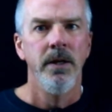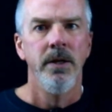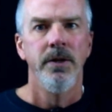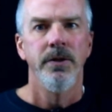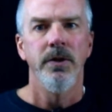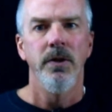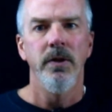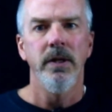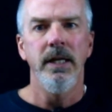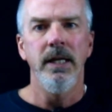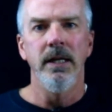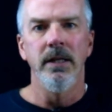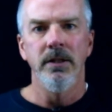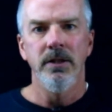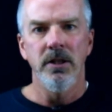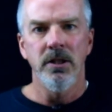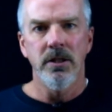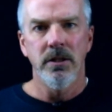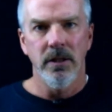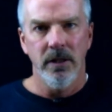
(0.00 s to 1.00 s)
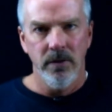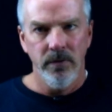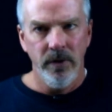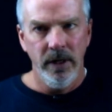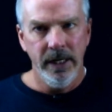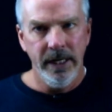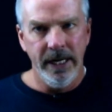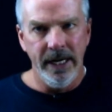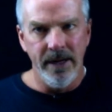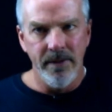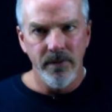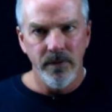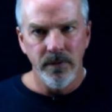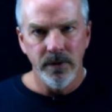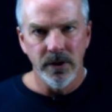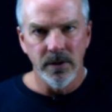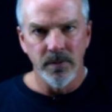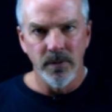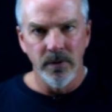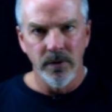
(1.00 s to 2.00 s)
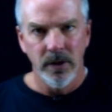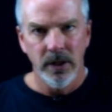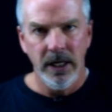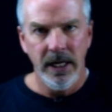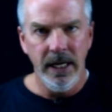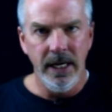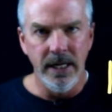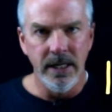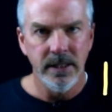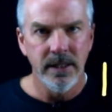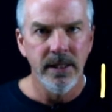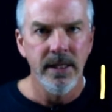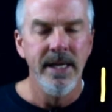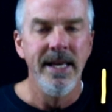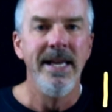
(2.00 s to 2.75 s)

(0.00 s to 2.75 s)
So again, just to recap some keys.